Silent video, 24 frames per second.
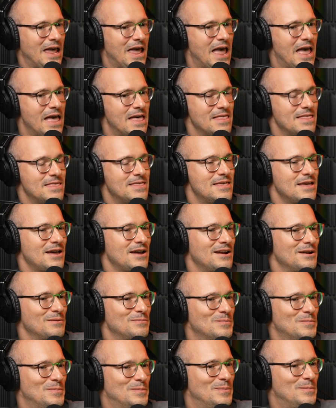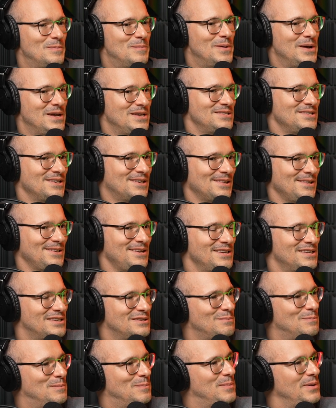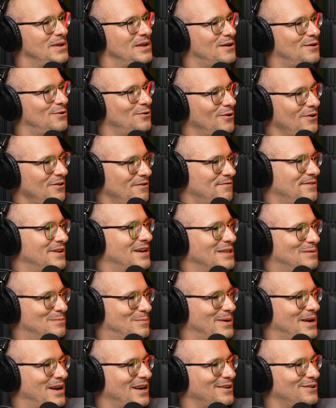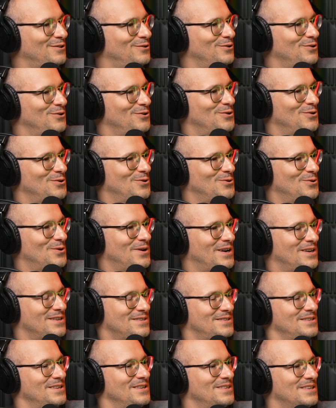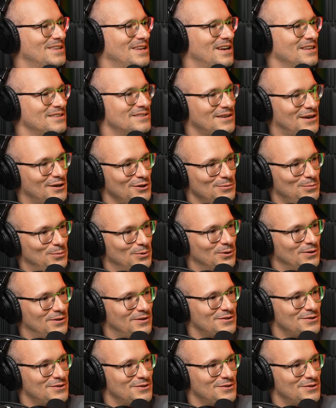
and then basically speak all of that back to you as it gets output.